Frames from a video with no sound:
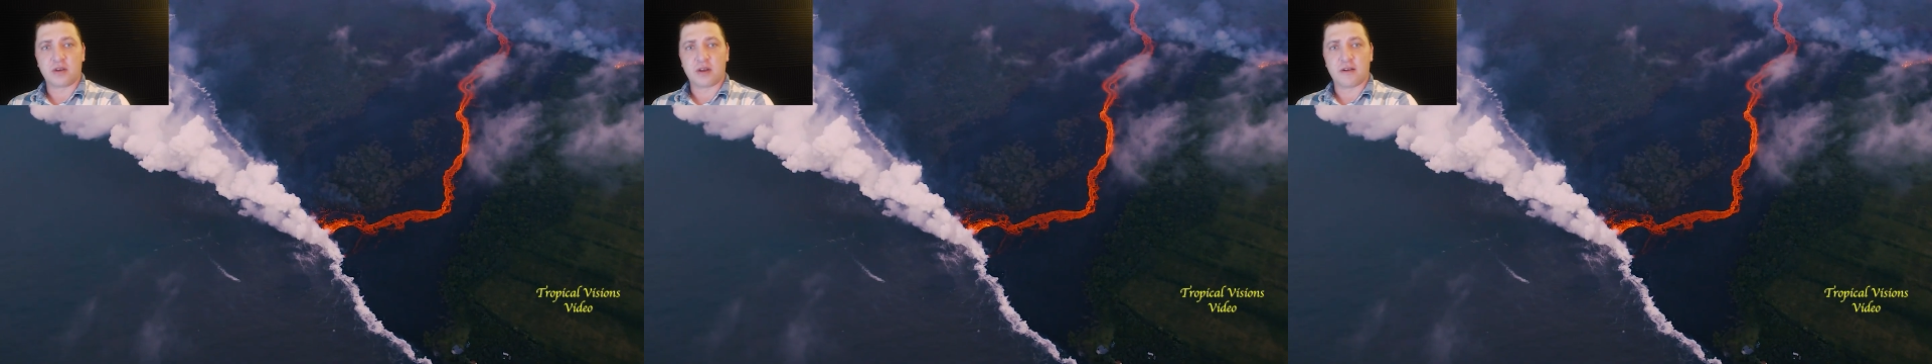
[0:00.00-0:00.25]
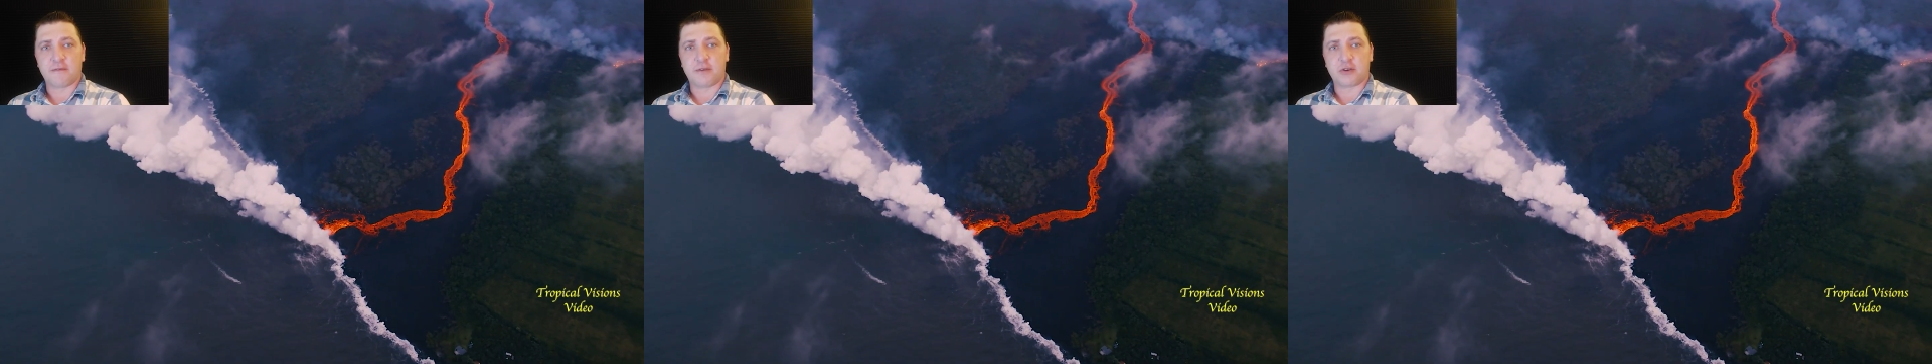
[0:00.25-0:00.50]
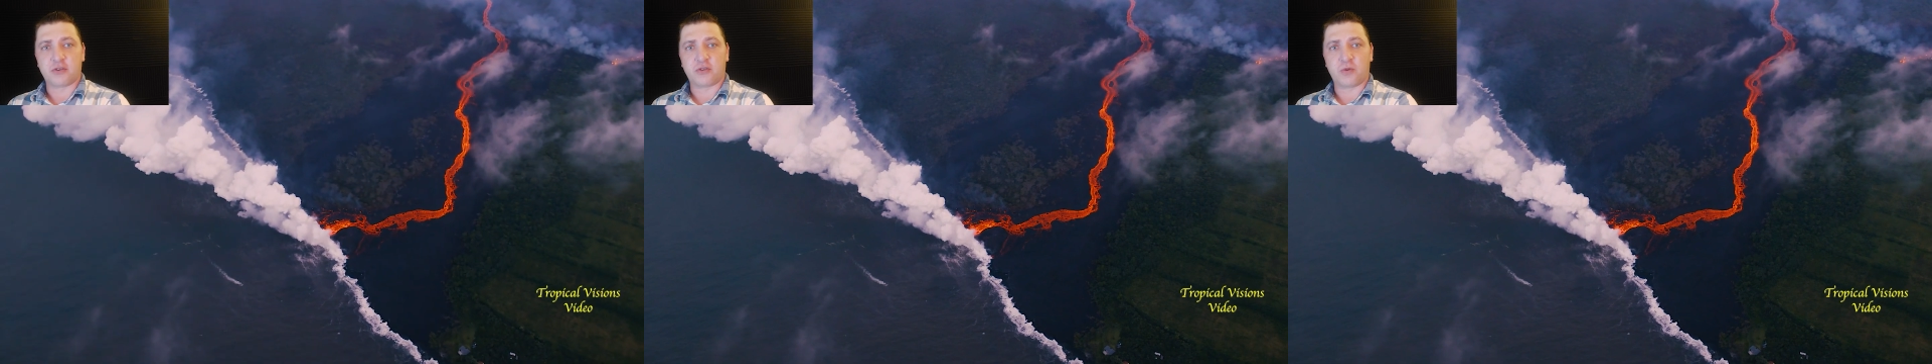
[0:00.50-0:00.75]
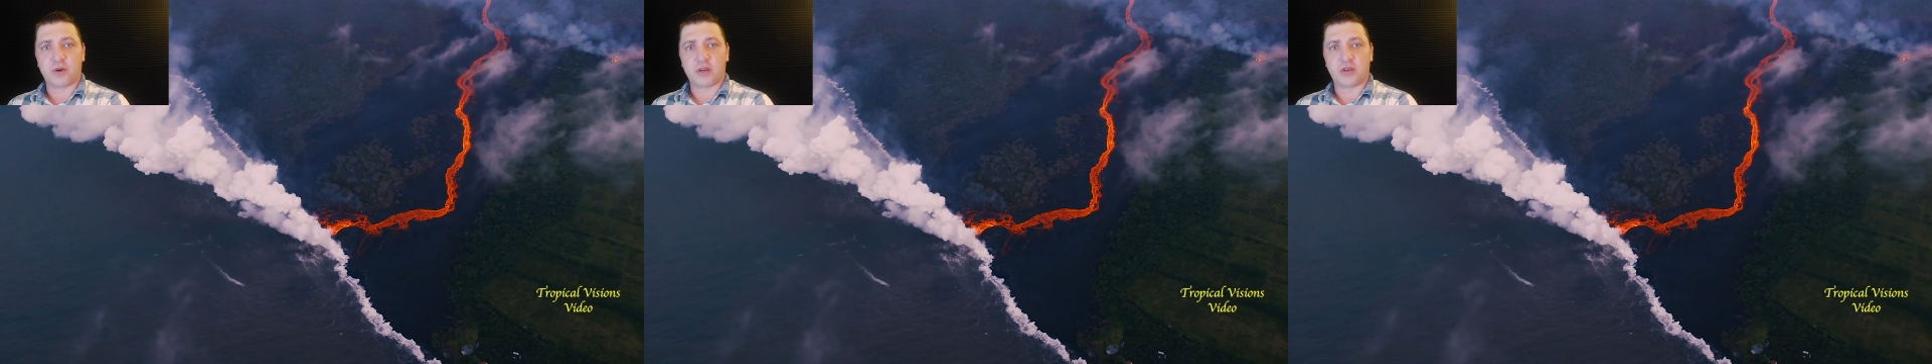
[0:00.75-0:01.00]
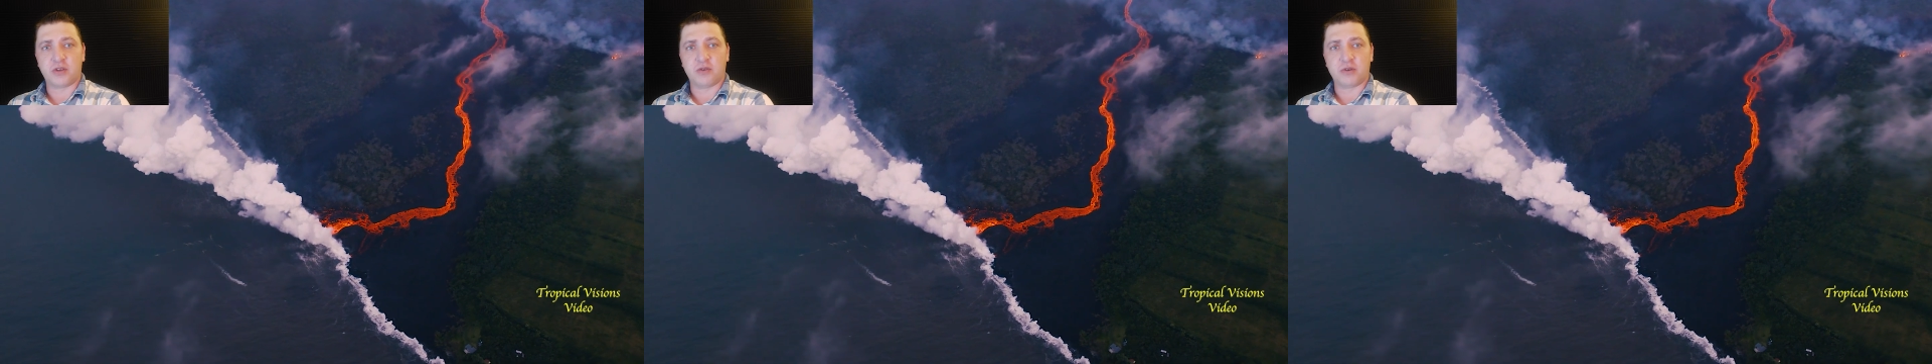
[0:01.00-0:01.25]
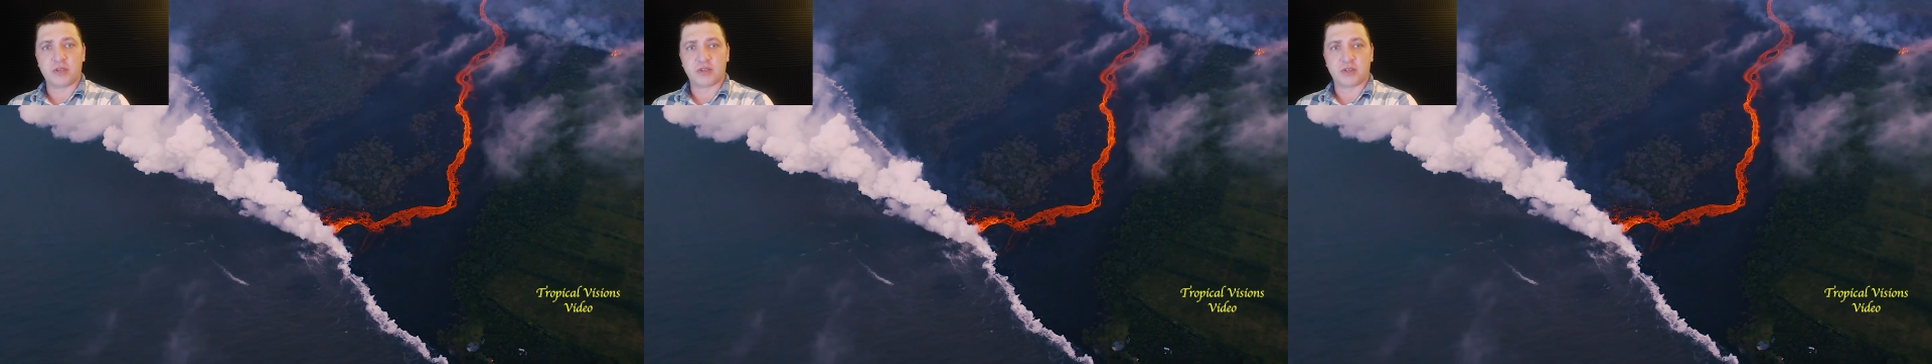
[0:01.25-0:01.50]
Now fissure
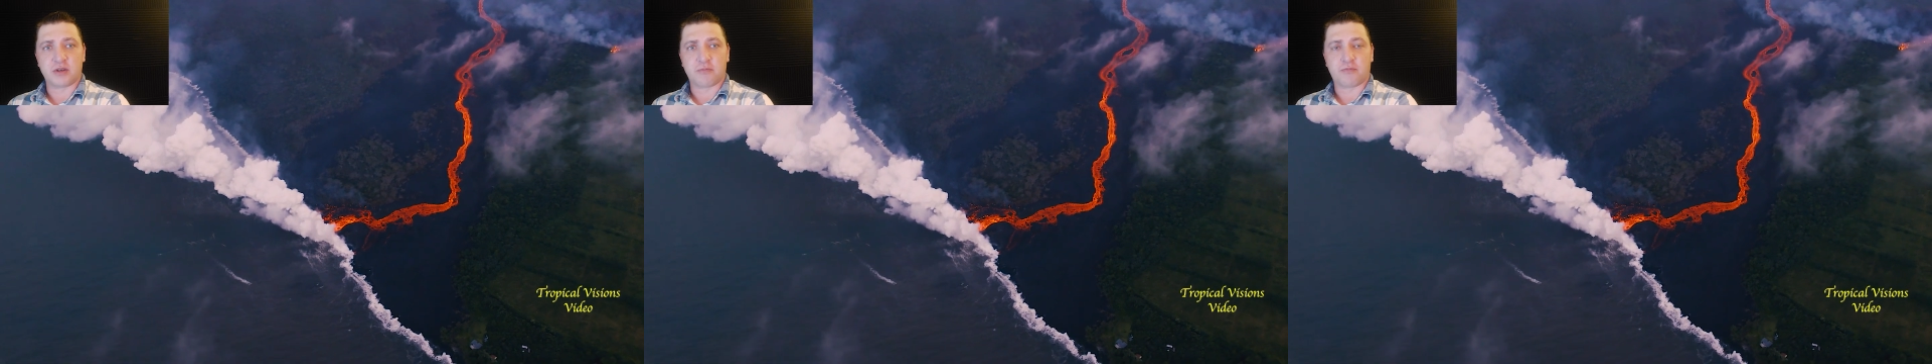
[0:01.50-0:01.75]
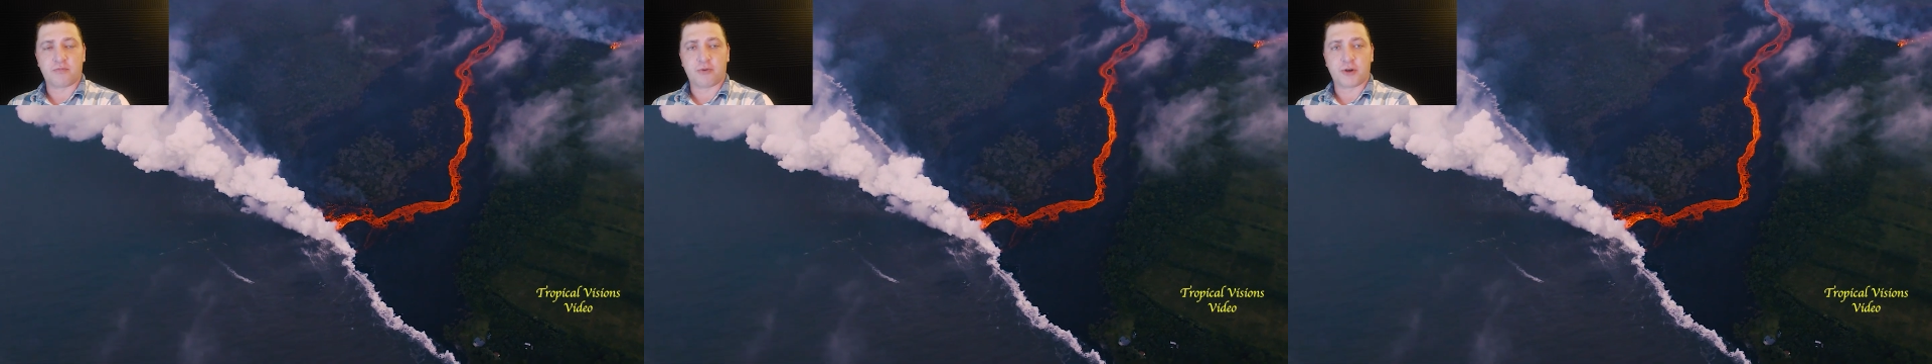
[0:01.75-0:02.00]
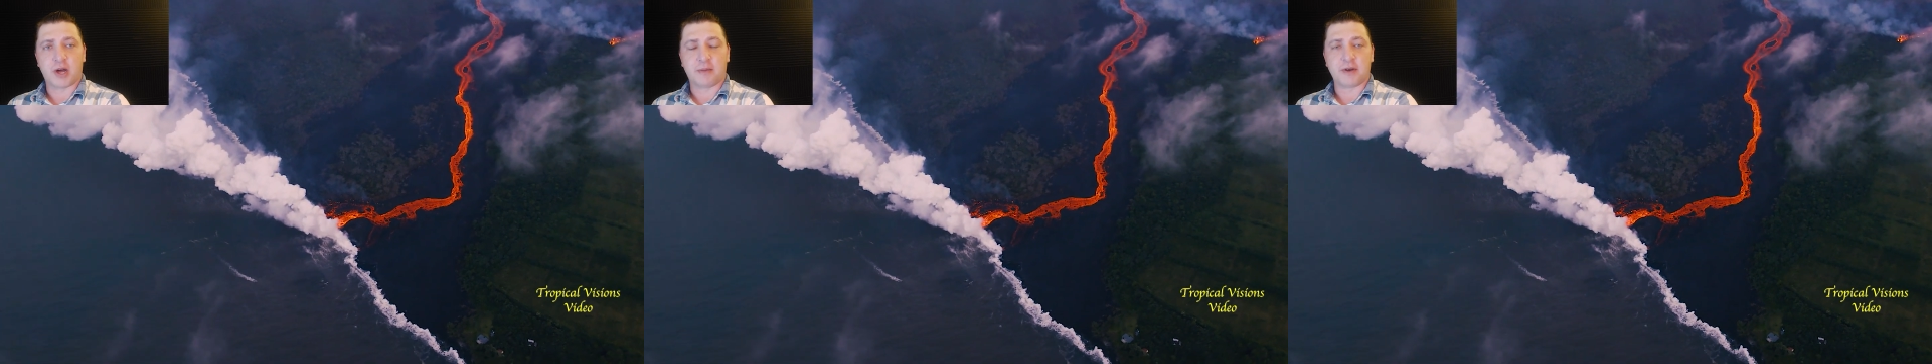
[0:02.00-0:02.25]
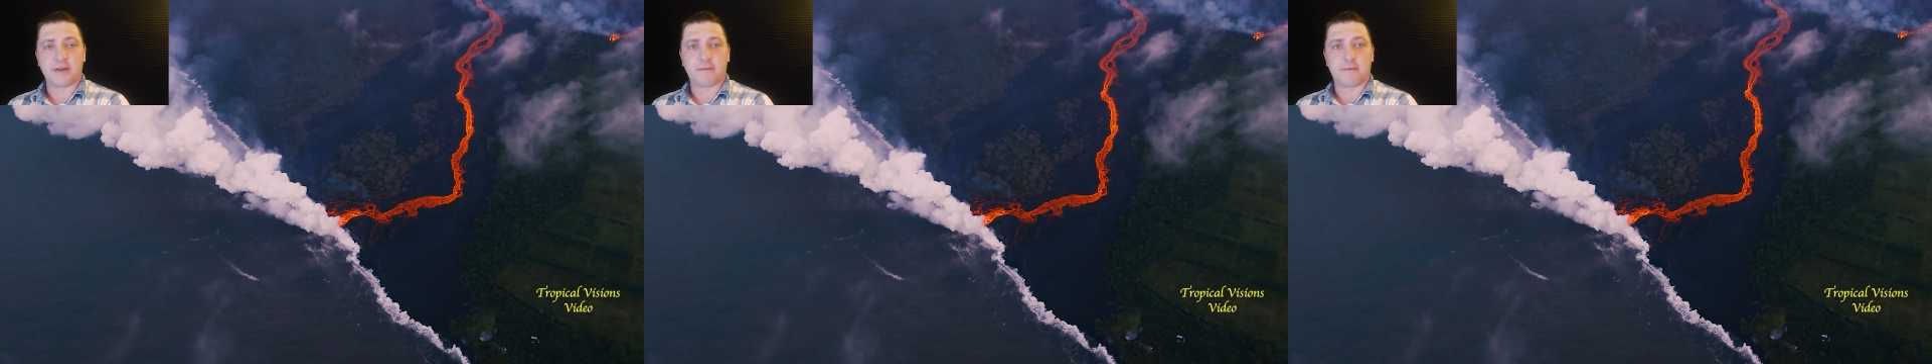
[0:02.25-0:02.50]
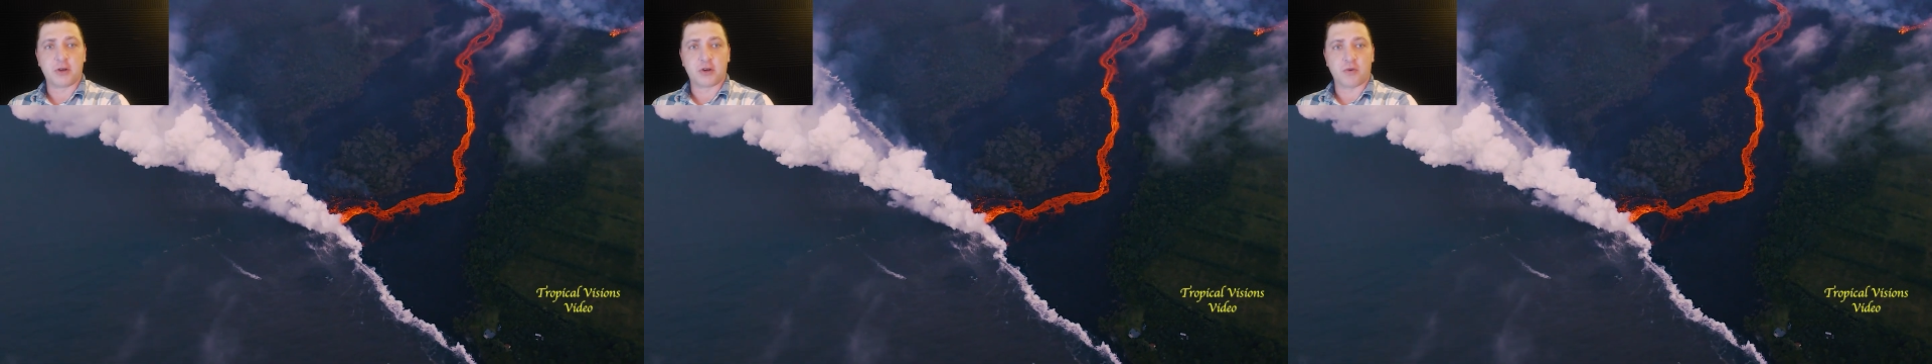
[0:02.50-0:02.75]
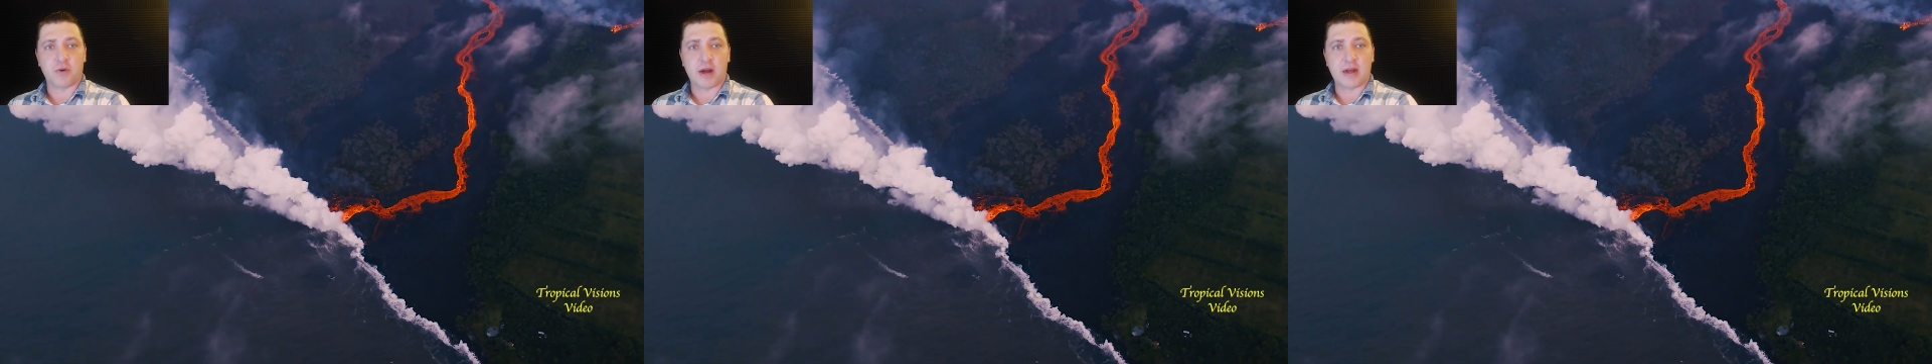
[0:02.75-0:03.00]
22 is the predominant
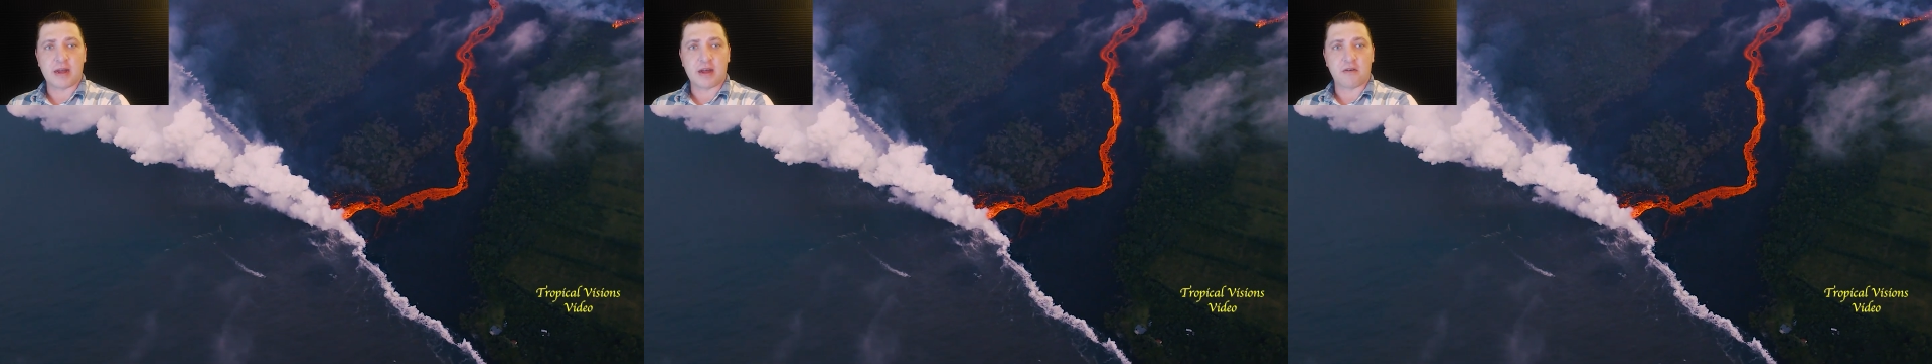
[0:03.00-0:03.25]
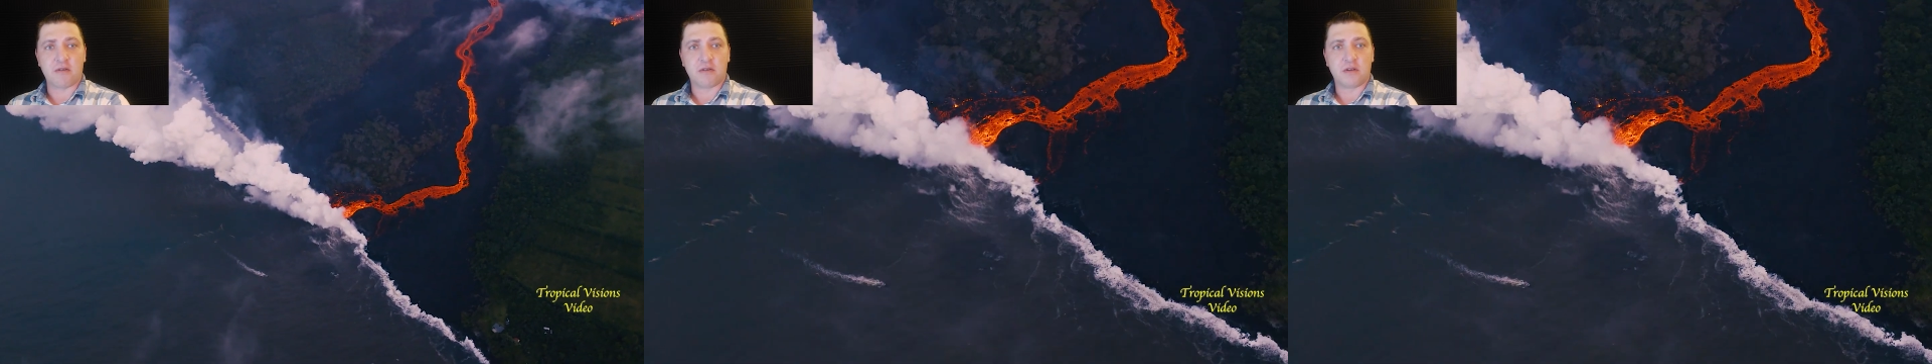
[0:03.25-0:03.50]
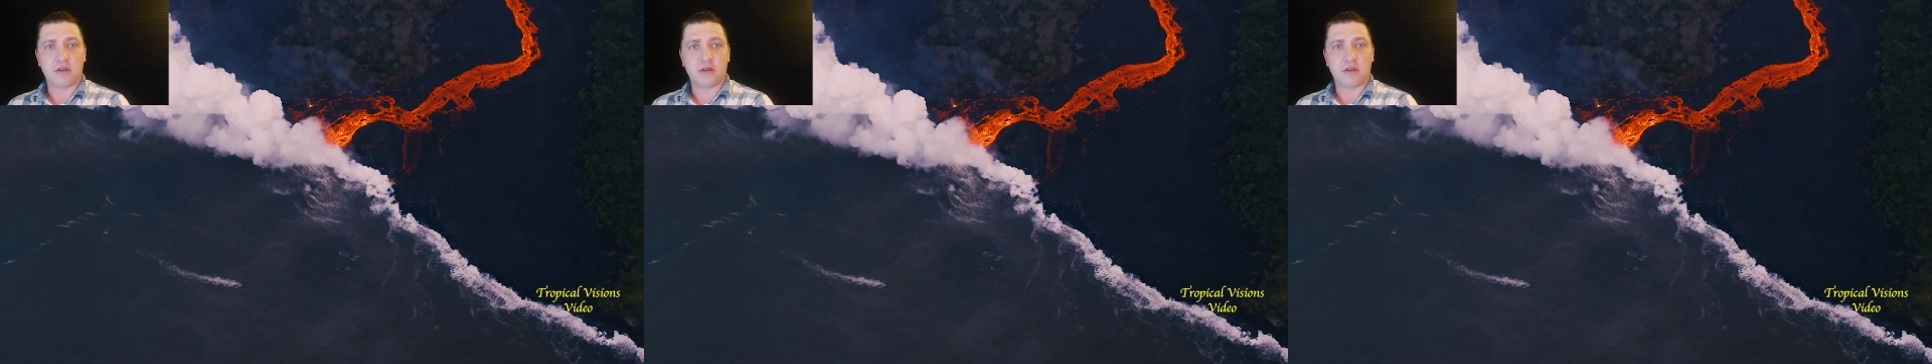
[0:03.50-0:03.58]
fissure right now